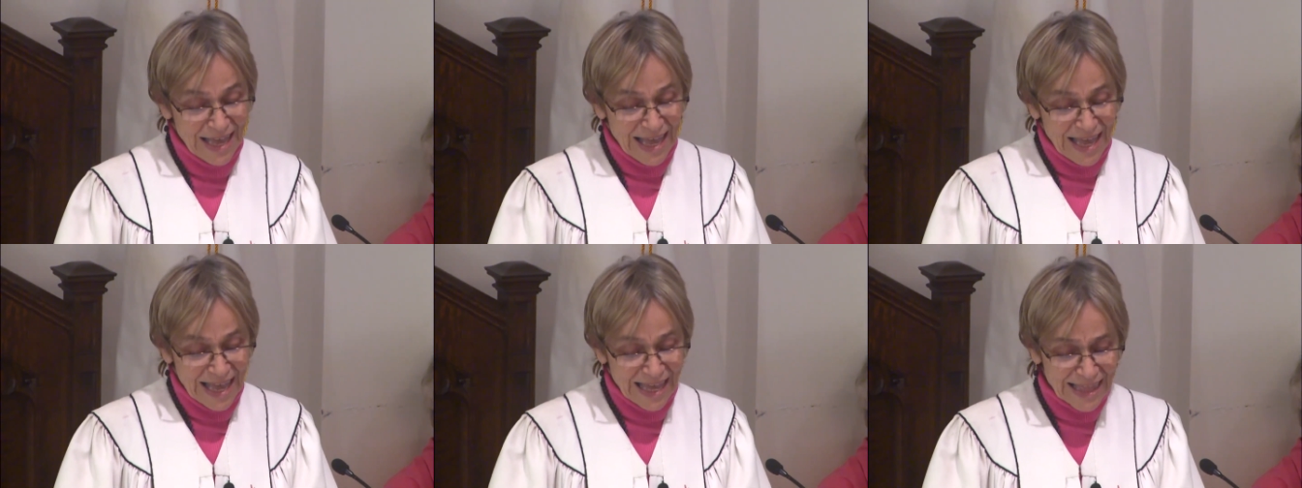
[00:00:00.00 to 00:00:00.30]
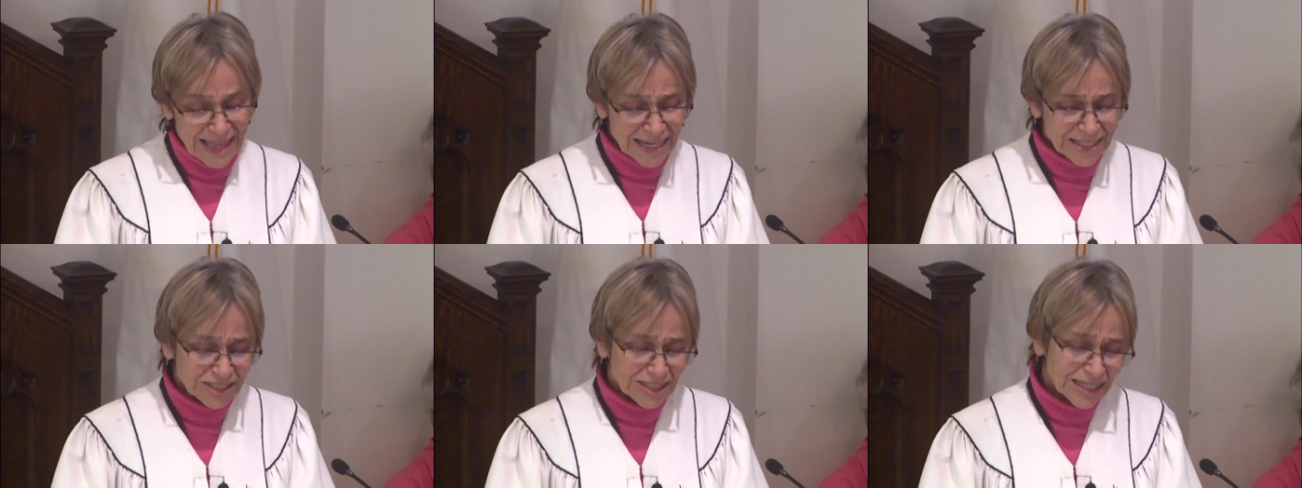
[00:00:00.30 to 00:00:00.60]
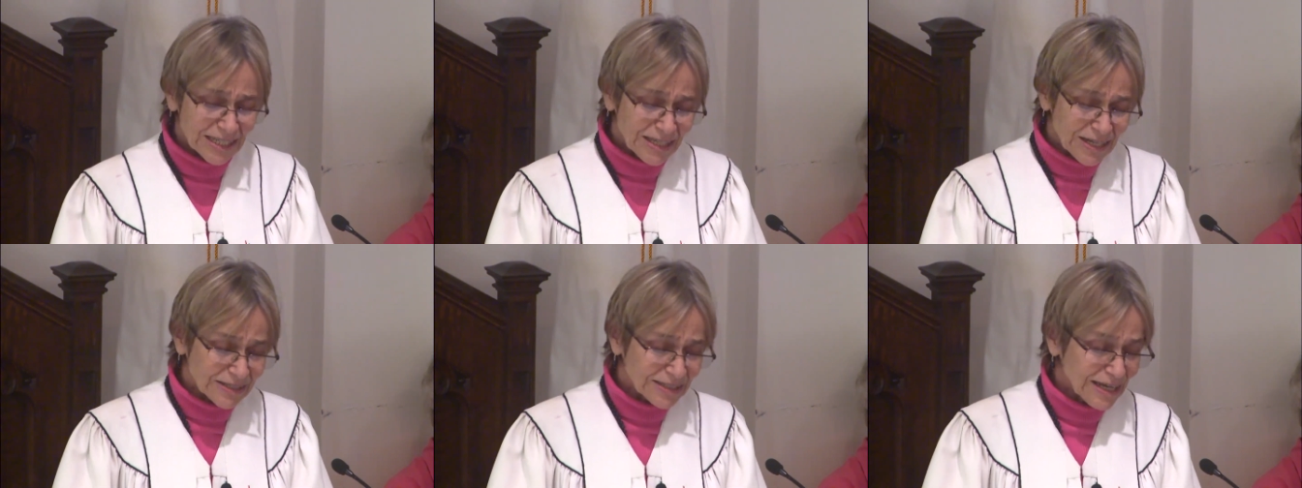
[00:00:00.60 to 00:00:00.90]
And then
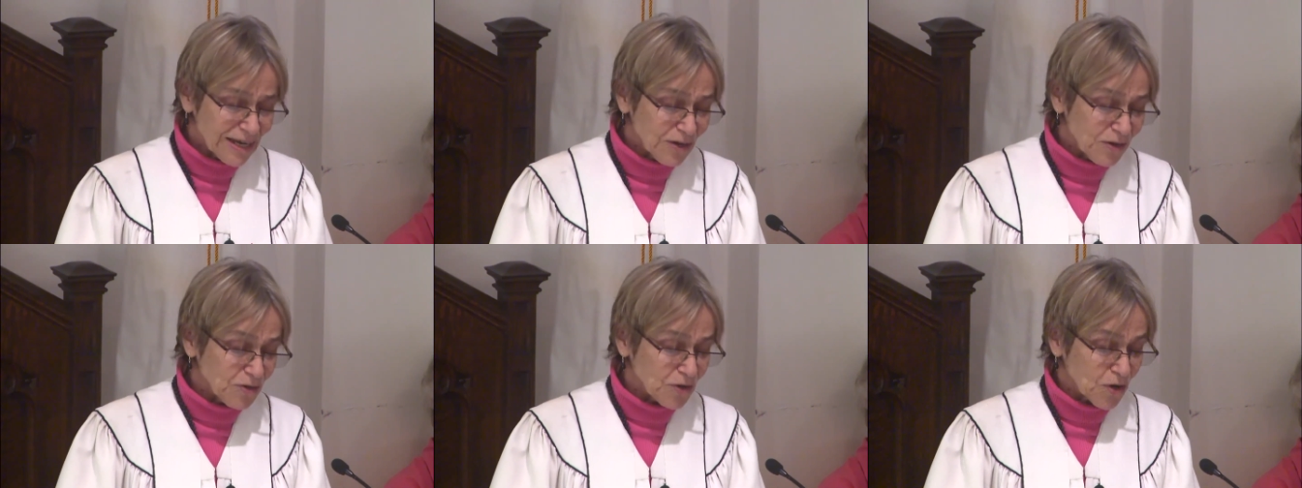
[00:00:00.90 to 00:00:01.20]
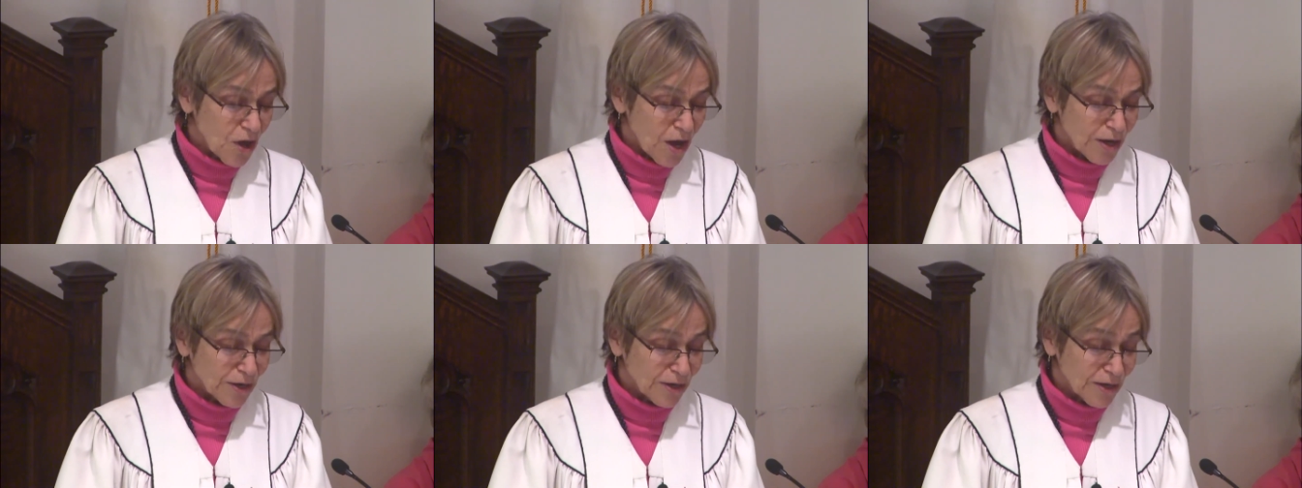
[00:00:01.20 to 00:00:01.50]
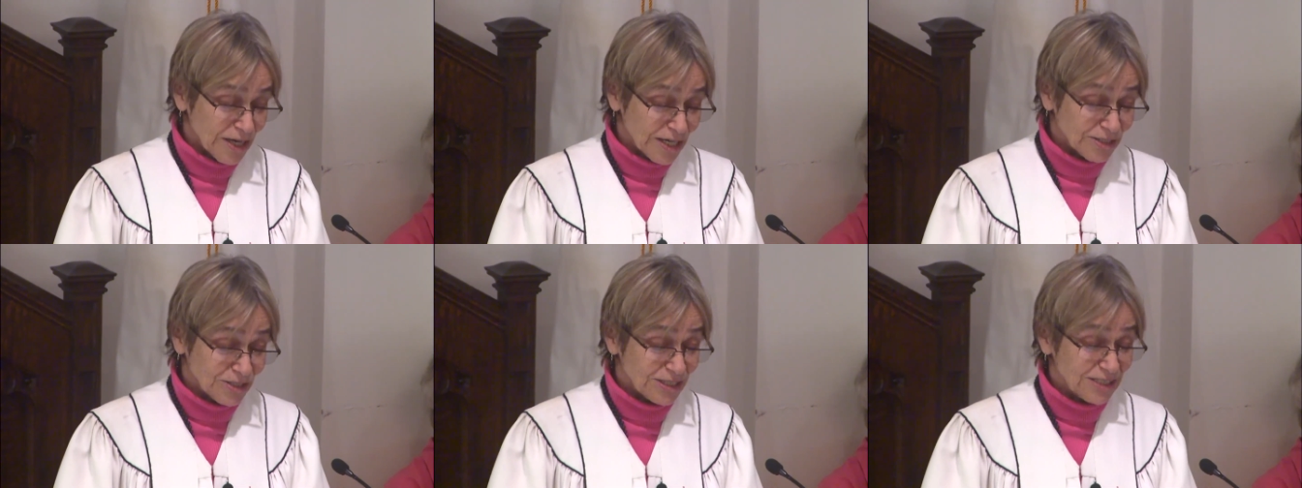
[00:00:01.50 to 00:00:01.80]
she looked at her daughter
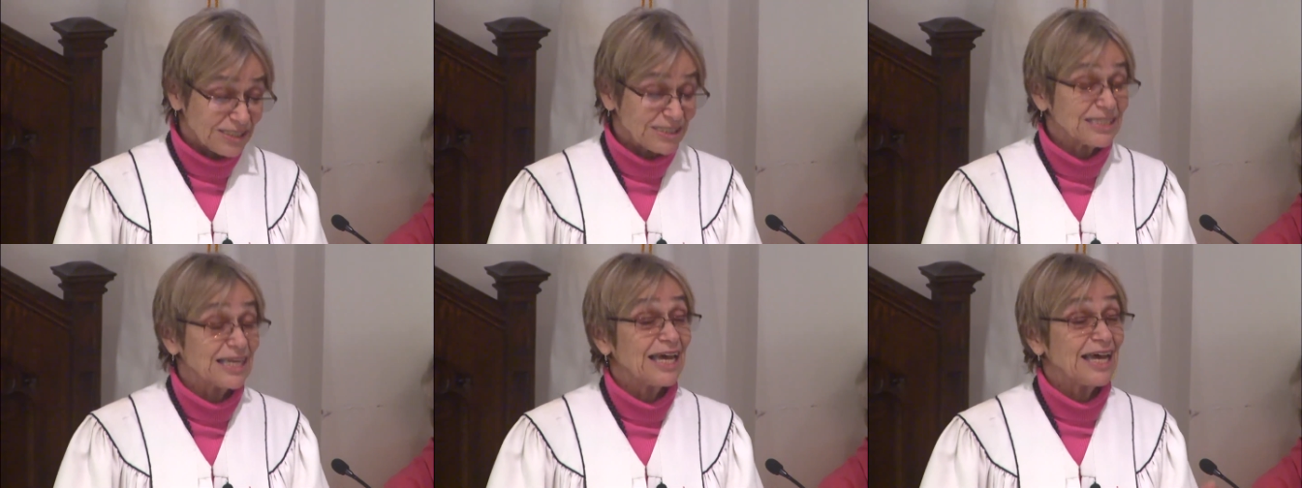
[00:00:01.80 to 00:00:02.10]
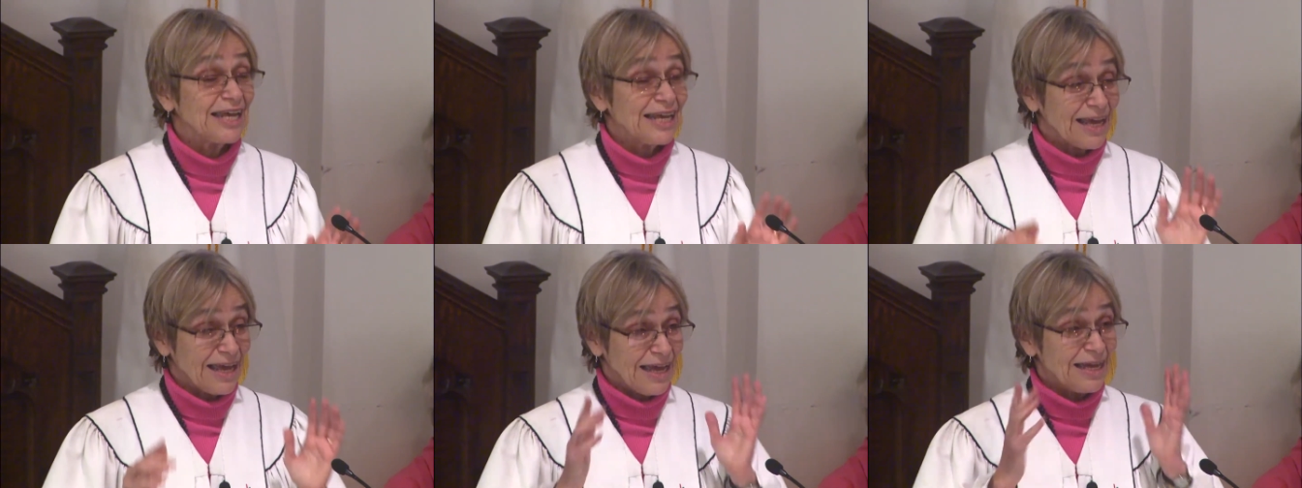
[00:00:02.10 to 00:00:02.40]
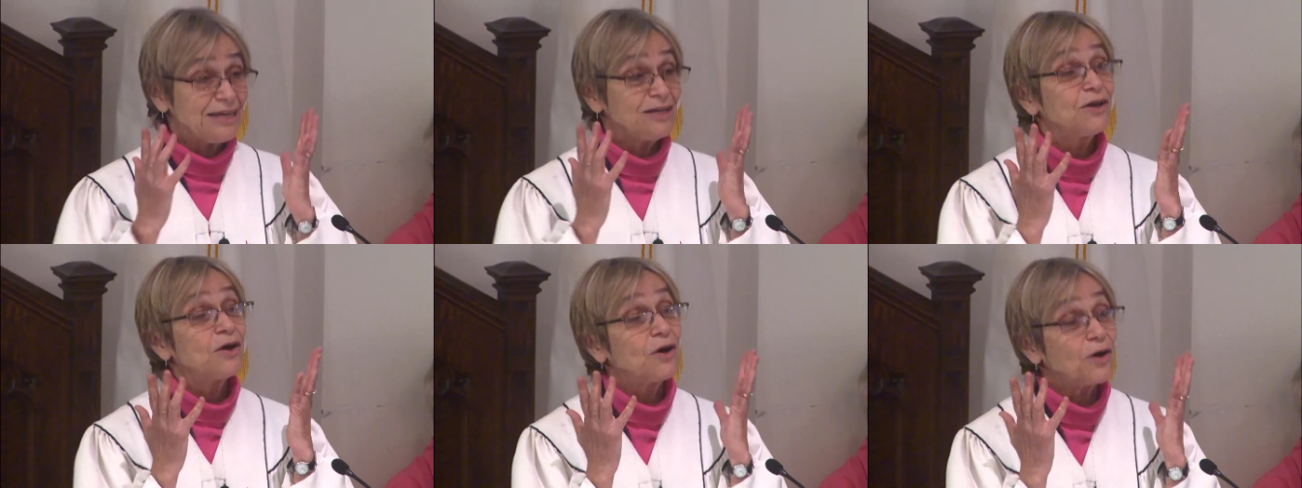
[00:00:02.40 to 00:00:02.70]
and she said, I
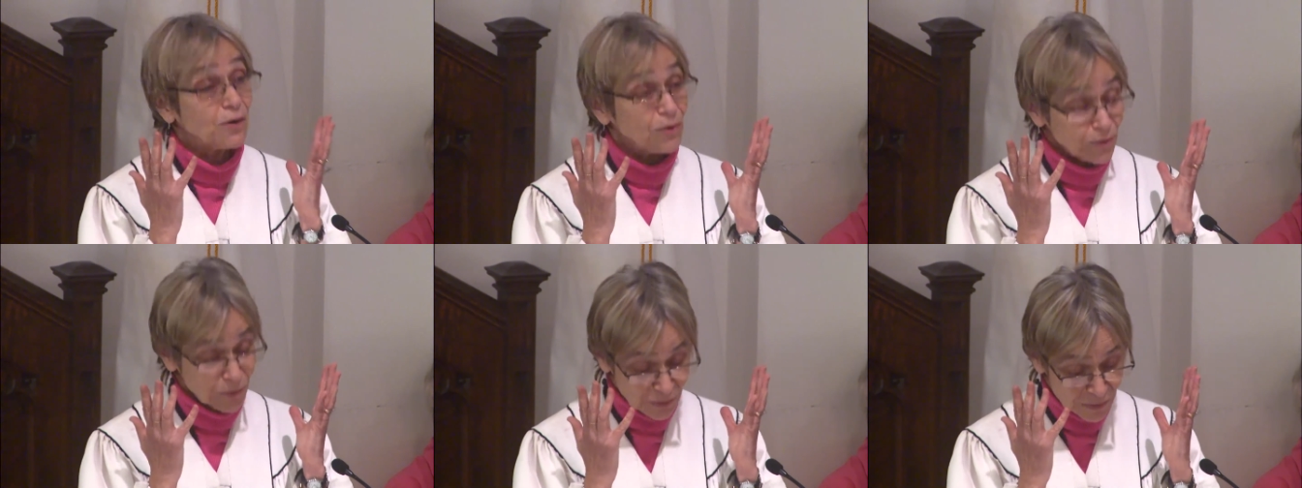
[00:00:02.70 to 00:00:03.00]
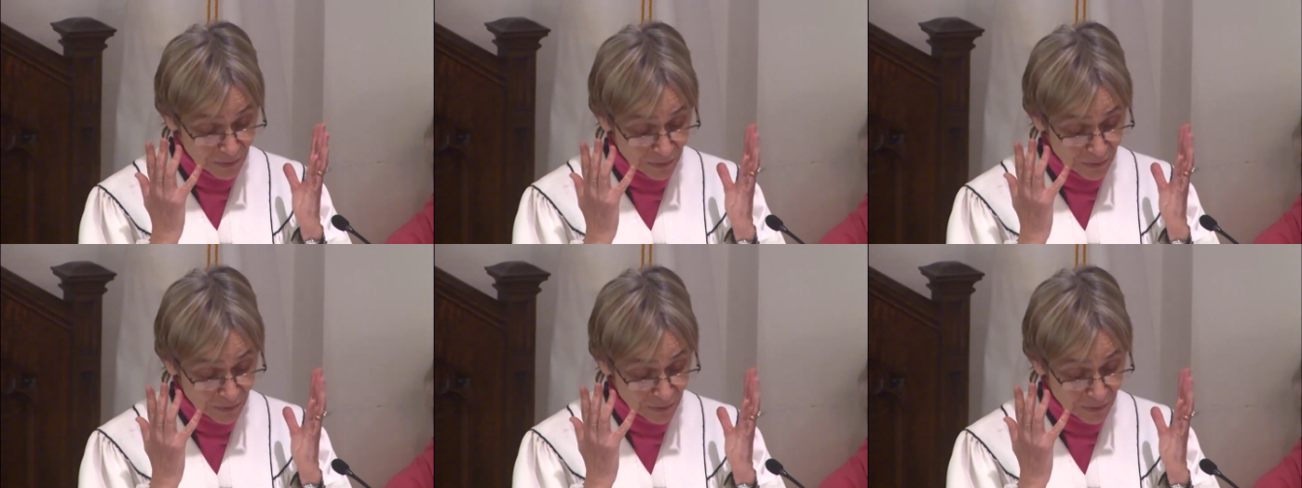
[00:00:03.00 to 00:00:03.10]
know